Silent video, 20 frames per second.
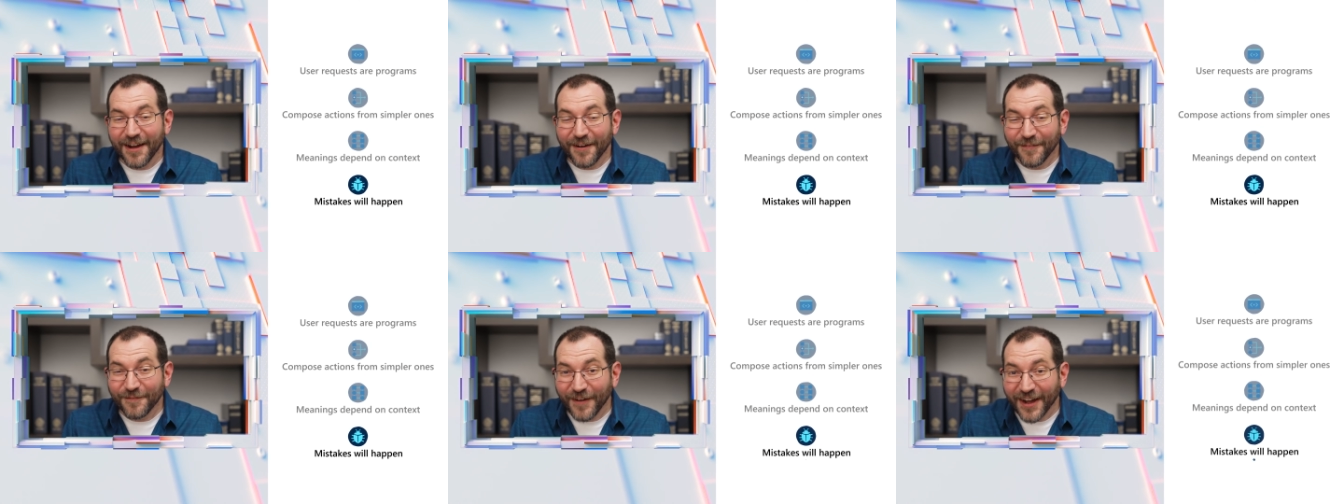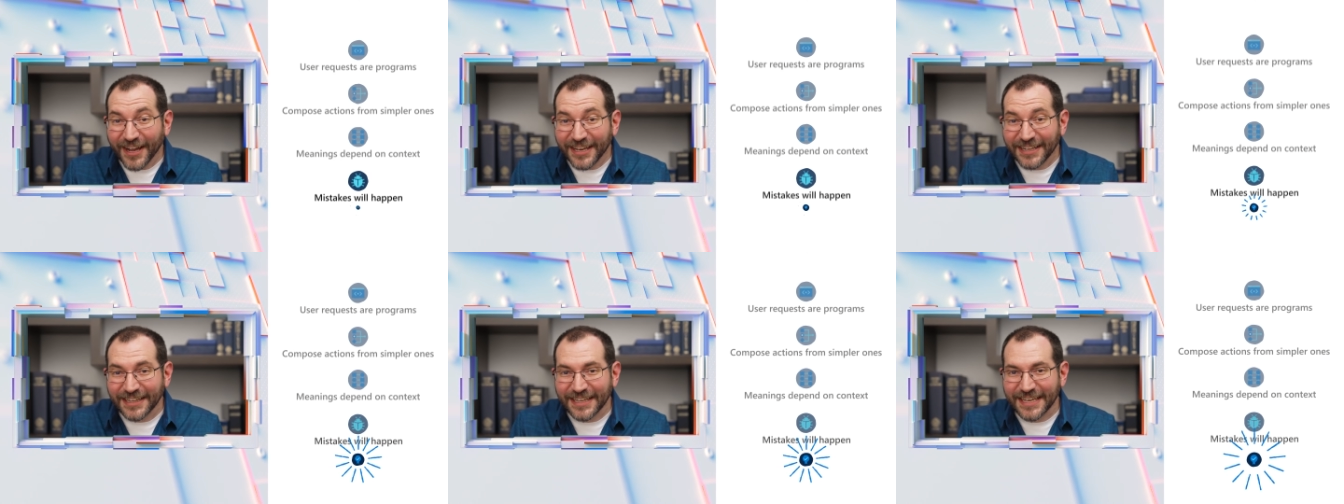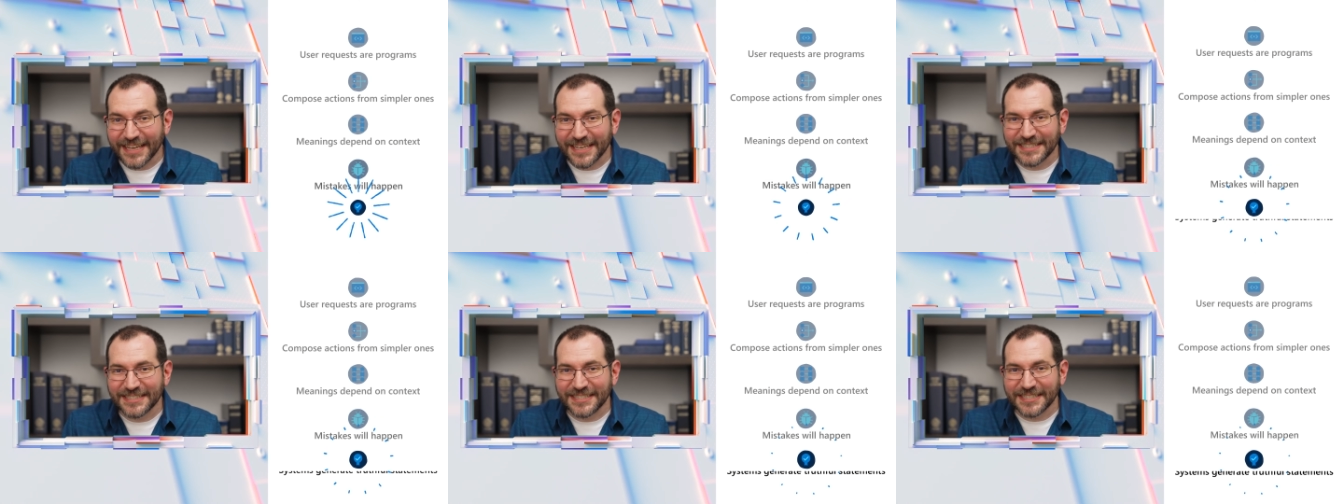
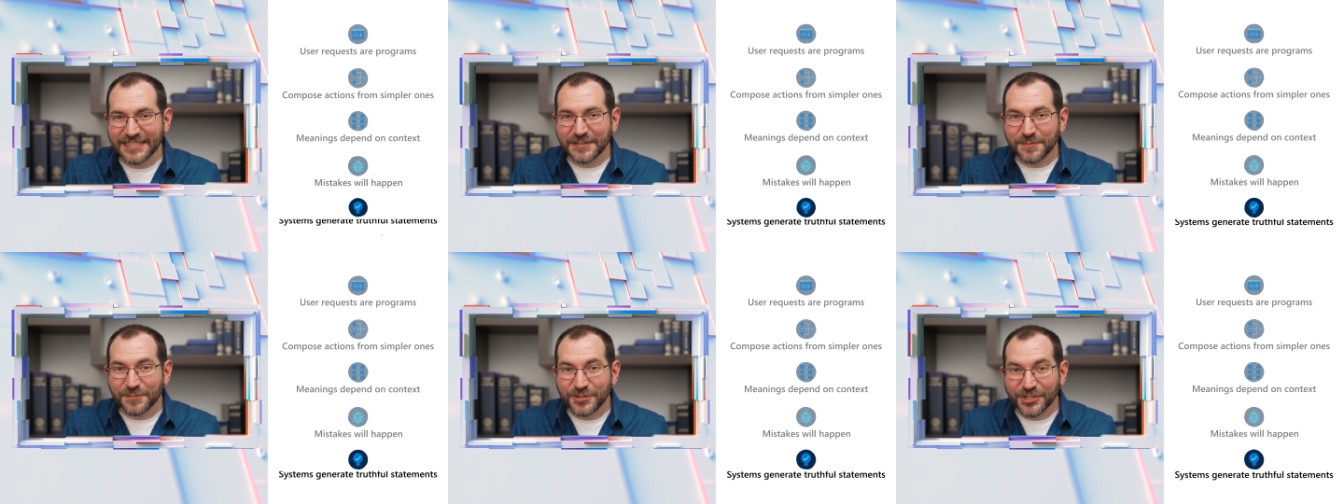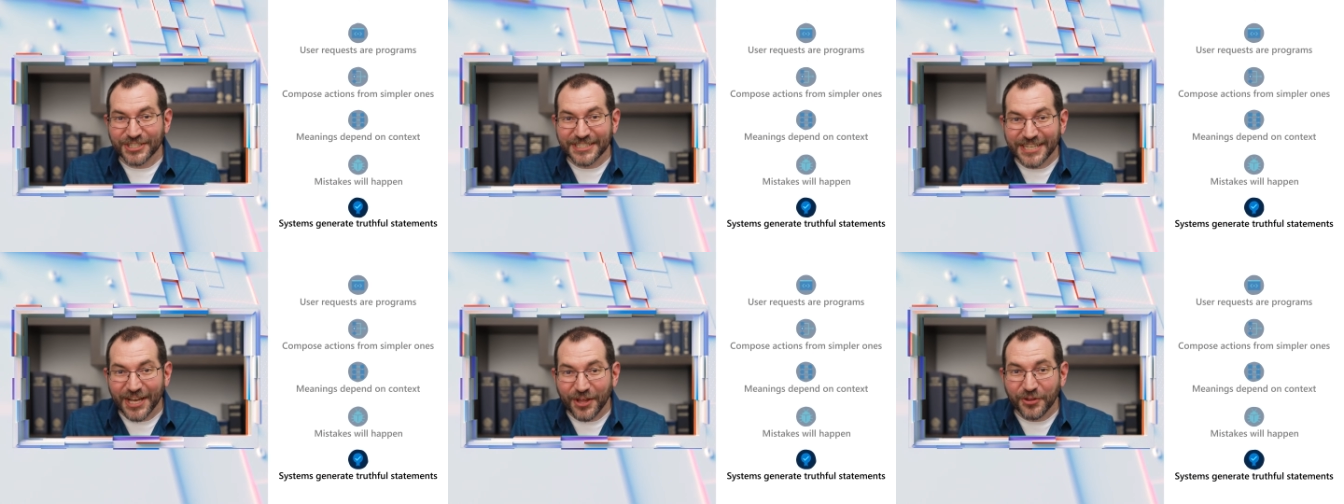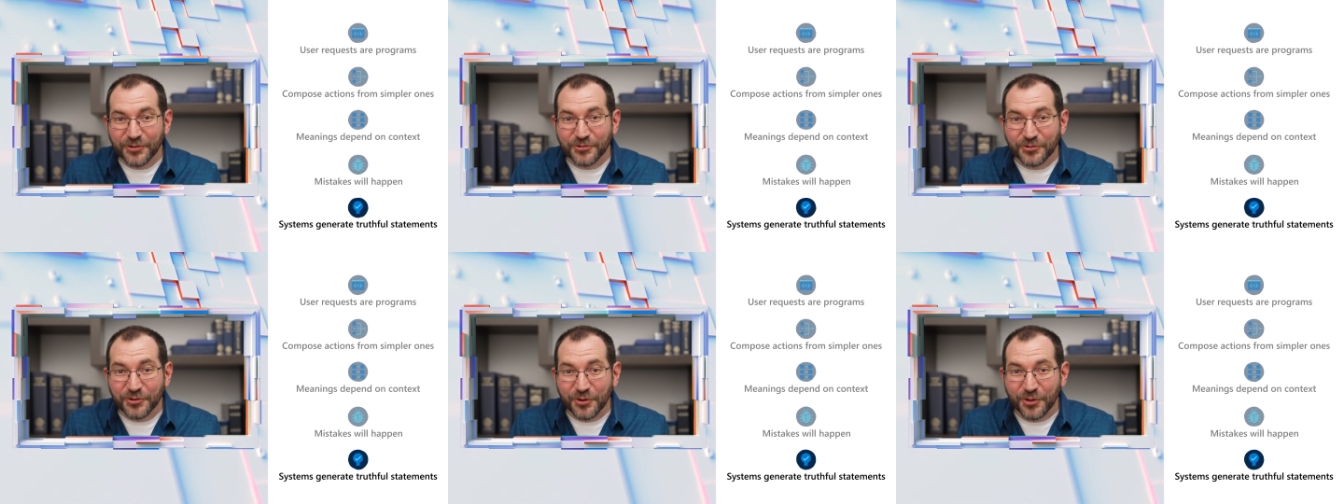Finally, systems should tell
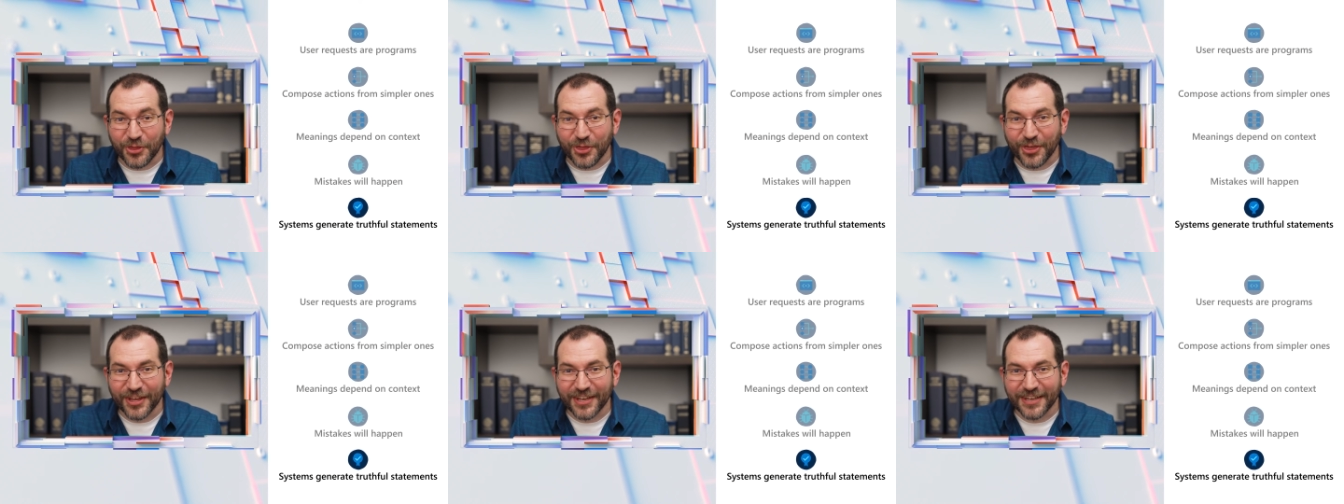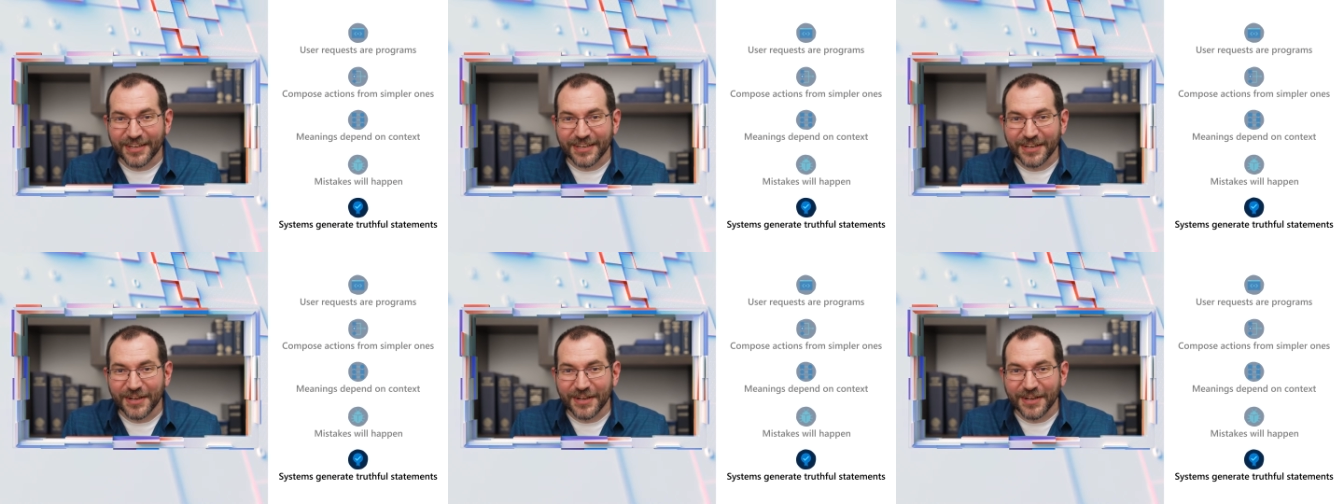the truth.